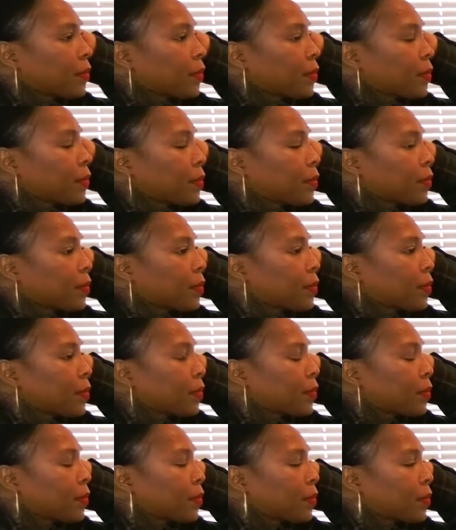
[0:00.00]

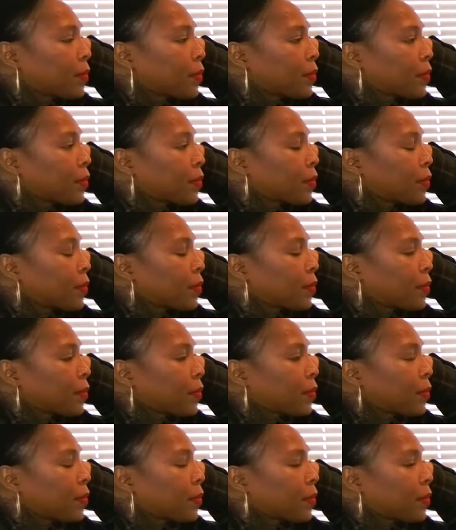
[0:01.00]

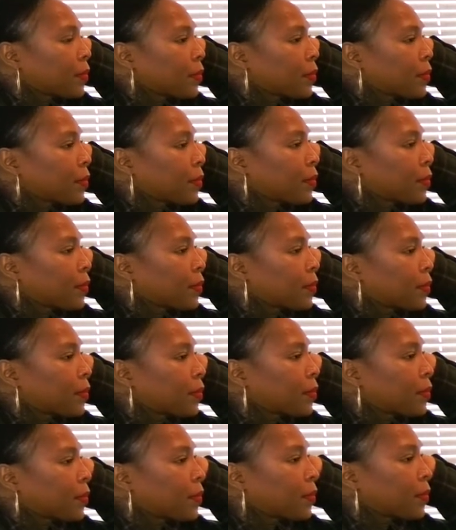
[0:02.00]

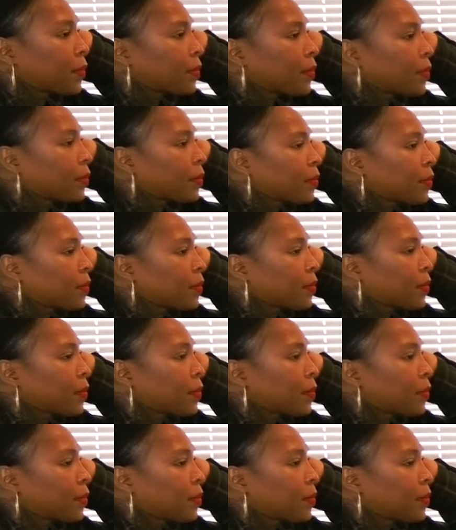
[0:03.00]

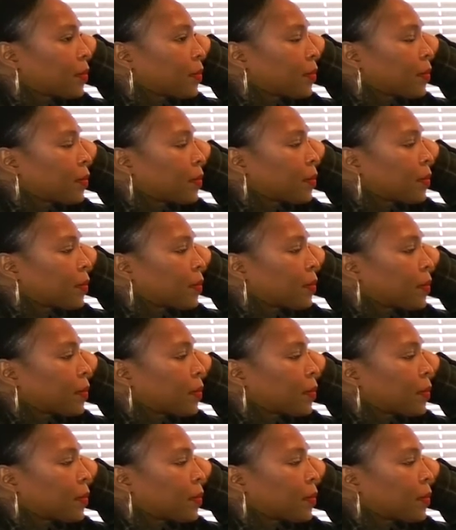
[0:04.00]
(silent)